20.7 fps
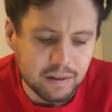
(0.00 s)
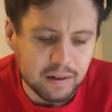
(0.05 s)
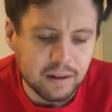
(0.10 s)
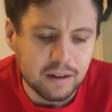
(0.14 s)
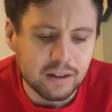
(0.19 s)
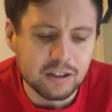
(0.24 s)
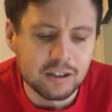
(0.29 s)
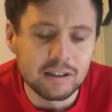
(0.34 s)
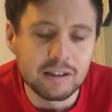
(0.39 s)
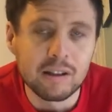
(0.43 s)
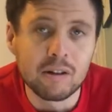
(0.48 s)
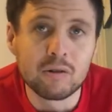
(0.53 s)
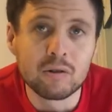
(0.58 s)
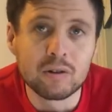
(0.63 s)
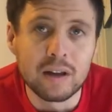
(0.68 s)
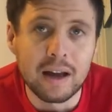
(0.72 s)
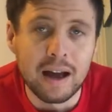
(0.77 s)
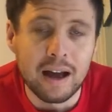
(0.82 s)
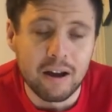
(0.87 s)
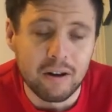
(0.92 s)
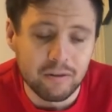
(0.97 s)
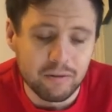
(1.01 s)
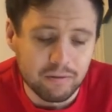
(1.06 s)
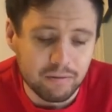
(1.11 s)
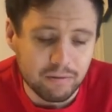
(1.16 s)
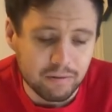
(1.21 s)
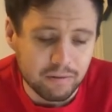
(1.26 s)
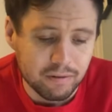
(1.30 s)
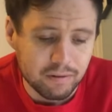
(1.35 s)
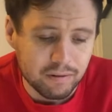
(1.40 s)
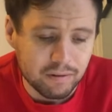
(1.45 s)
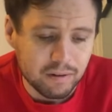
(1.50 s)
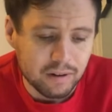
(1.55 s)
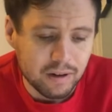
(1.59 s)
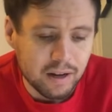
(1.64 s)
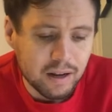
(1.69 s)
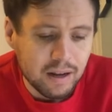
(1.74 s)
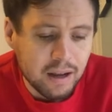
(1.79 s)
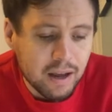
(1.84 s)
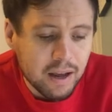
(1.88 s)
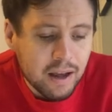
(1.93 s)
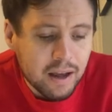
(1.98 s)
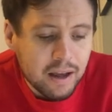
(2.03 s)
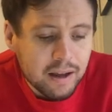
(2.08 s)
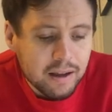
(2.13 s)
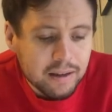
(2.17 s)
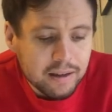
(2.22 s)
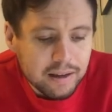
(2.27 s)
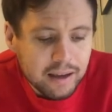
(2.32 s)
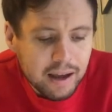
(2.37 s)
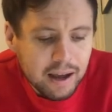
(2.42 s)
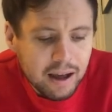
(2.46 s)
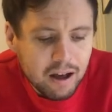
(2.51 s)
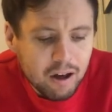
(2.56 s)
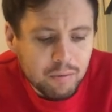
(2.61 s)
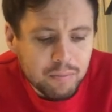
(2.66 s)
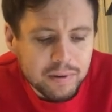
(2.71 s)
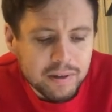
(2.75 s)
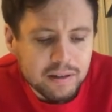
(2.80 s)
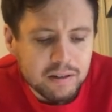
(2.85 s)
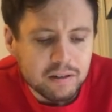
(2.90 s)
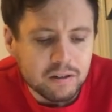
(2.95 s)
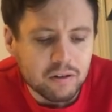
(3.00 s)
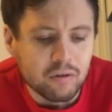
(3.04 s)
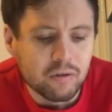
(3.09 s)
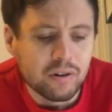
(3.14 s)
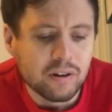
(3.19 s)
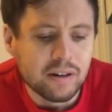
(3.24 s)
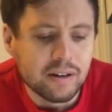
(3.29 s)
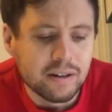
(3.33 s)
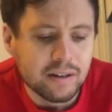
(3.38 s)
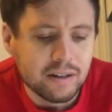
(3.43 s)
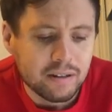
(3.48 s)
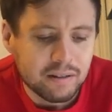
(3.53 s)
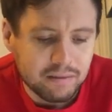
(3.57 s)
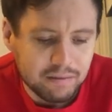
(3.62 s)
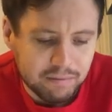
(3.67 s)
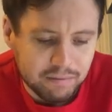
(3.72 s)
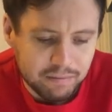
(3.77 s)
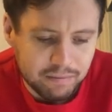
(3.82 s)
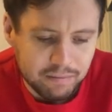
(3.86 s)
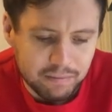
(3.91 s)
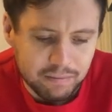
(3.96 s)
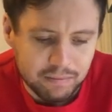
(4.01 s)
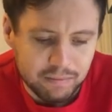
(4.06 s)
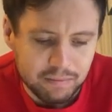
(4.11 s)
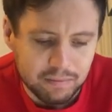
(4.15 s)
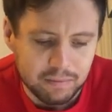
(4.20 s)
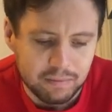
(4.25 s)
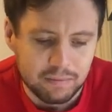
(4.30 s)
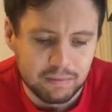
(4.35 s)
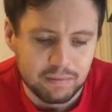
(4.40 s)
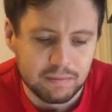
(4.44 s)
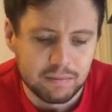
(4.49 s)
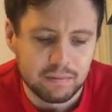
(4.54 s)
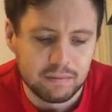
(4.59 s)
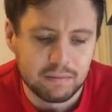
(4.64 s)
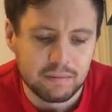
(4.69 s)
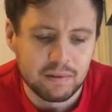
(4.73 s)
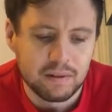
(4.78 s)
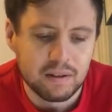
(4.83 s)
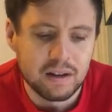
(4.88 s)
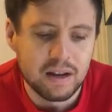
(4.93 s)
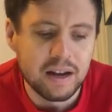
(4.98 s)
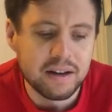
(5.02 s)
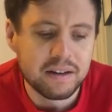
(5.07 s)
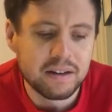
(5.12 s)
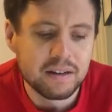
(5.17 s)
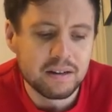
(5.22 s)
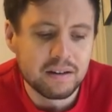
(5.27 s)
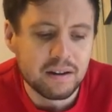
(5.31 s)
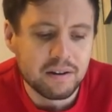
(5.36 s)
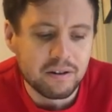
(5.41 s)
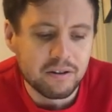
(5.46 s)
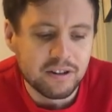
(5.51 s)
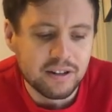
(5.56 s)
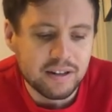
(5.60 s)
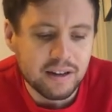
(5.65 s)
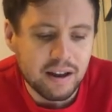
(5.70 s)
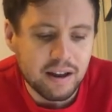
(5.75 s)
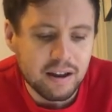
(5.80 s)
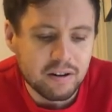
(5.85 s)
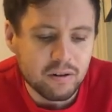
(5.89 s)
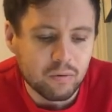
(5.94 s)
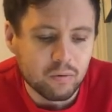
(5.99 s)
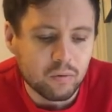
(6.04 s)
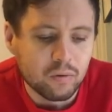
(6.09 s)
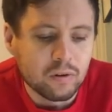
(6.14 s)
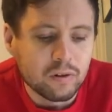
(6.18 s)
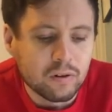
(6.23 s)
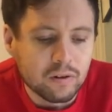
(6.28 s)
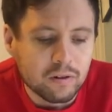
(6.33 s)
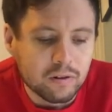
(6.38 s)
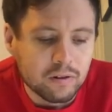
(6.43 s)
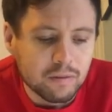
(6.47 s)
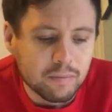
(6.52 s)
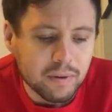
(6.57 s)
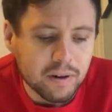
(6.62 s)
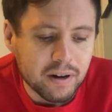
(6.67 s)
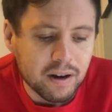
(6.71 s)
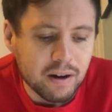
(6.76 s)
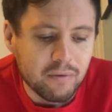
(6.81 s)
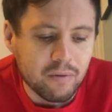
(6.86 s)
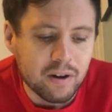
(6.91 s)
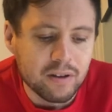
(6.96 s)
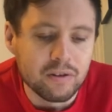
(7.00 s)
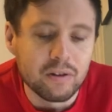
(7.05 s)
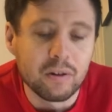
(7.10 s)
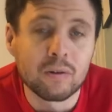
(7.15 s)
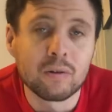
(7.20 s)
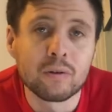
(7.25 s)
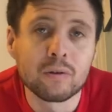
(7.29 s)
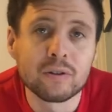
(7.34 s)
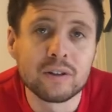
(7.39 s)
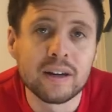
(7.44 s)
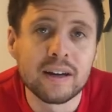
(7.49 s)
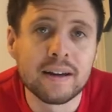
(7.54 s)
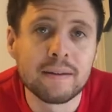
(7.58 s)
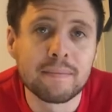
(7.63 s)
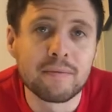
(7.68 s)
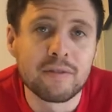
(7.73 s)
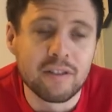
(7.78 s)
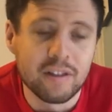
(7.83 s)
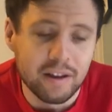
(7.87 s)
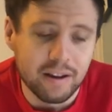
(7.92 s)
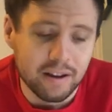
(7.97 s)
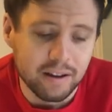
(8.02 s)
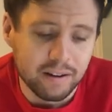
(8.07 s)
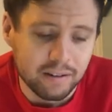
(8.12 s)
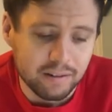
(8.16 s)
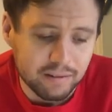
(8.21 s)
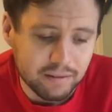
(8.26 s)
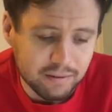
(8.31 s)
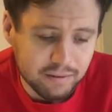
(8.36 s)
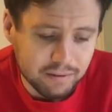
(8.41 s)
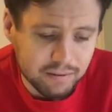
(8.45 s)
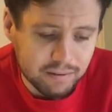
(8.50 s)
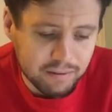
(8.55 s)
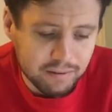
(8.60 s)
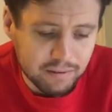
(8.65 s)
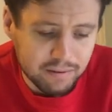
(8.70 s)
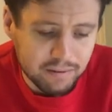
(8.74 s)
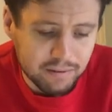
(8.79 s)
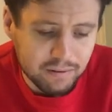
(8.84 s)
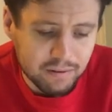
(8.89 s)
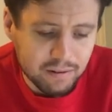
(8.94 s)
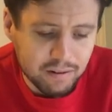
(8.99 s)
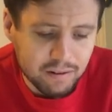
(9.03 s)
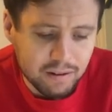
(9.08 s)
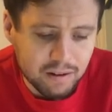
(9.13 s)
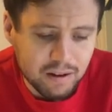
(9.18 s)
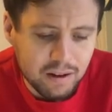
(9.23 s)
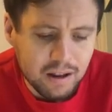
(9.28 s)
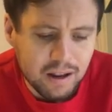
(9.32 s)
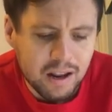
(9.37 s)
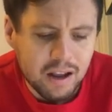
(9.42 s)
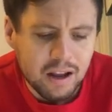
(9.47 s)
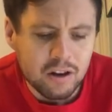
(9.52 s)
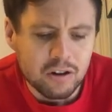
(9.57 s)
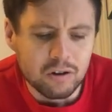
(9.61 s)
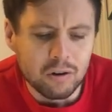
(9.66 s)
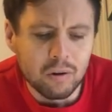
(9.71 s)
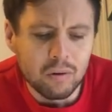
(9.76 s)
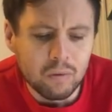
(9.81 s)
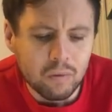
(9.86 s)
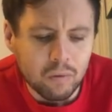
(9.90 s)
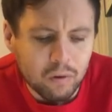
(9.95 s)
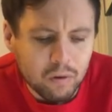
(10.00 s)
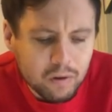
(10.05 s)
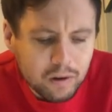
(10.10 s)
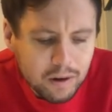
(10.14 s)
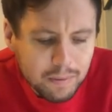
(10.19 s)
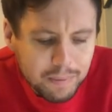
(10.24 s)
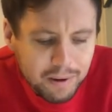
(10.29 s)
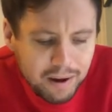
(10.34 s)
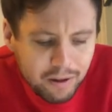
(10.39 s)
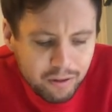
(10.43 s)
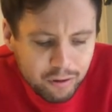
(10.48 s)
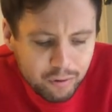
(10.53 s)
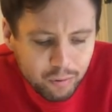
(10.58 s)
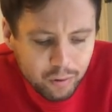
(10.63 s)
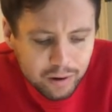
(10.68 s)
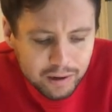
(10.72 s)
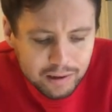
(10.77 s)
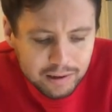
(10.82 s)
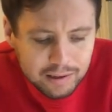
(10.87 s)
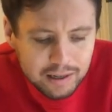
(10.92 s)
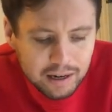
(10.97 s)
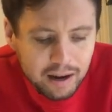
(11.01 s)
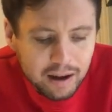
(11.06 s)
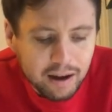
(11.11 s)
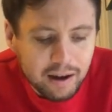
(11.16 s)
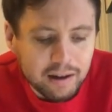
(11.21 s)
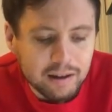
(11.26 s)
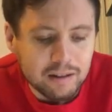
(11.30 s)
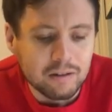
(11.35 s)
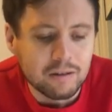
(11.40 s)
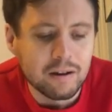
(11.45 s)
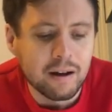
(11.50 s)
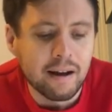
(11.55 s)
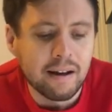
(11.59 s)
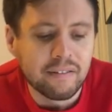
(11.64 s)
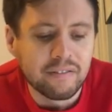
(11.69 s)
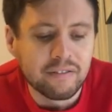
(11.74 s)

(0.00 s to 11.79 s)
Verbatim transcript: Slow down. Yeah, I'll be at your reading. I didn't understand a word, but I read the whole damn thing. Don't worry about the way you talk, you got